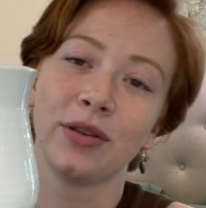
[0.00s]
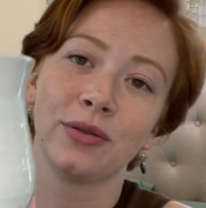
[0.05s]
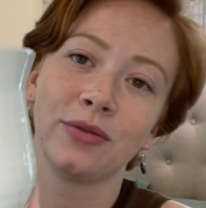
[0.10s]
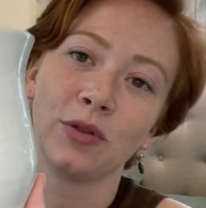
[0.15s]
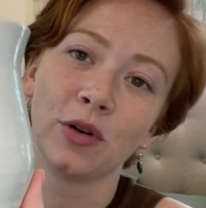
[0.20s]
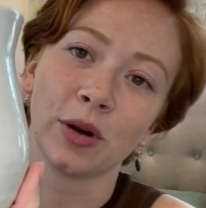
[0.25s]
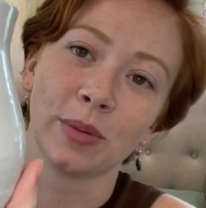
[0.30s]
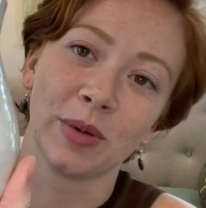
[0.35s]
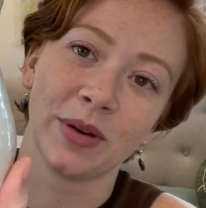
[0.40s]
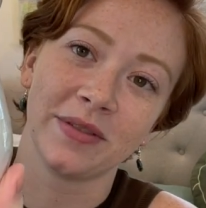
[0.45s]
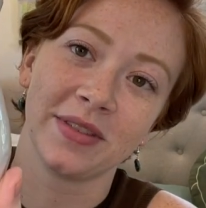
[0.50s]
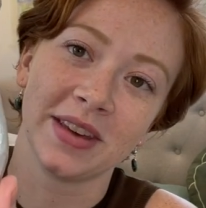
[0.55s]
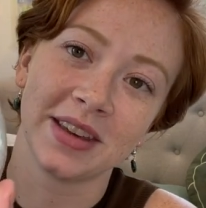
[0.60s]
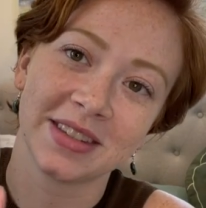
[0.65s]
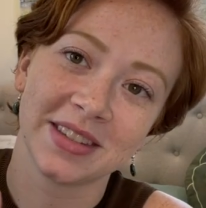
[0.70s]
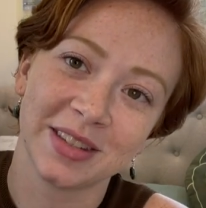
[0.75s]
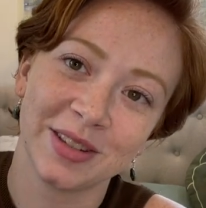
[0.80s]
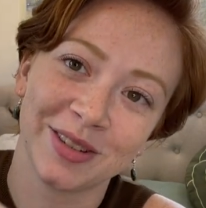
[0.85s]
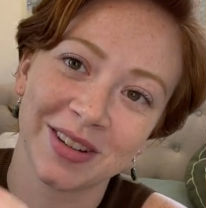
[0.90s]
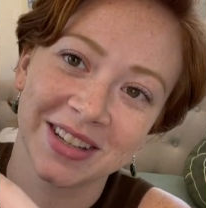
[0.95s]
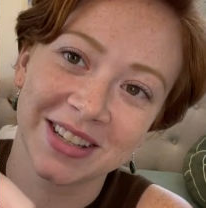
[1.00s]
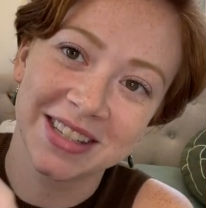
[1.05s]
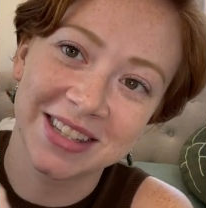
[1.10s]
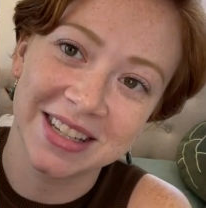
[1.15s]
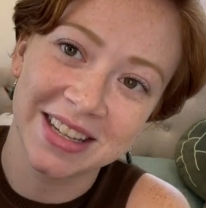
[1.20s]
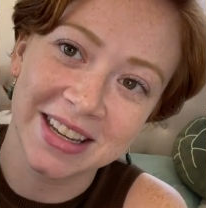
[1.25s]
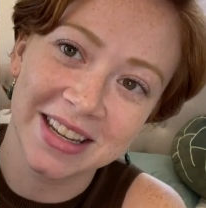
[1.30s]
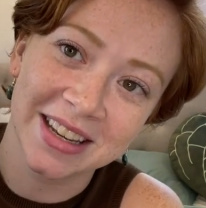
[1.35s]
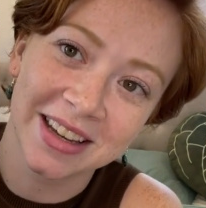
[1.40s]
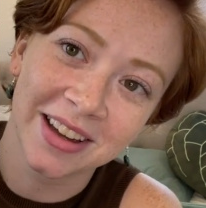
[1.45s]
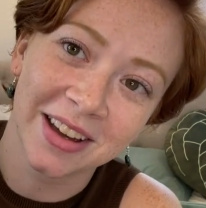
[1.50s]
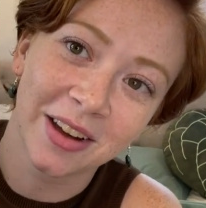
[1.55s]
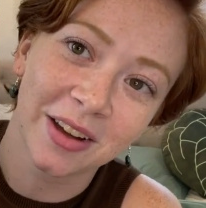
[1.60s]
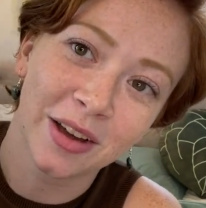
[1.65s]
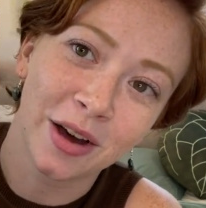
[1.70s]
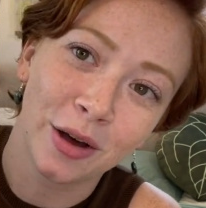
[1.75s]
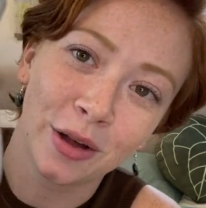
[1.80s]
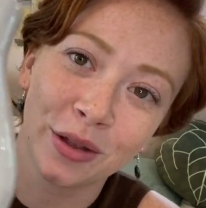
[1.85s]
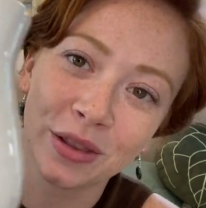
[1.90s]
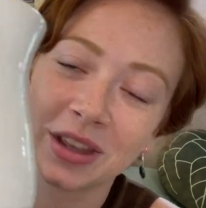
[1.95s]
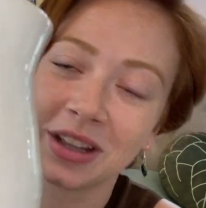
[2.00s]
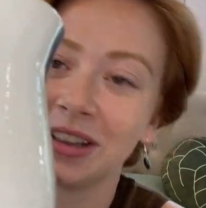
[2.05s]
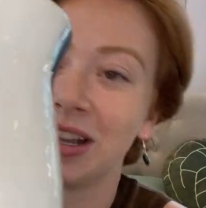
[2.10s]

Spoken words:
the form of this, and you can see all the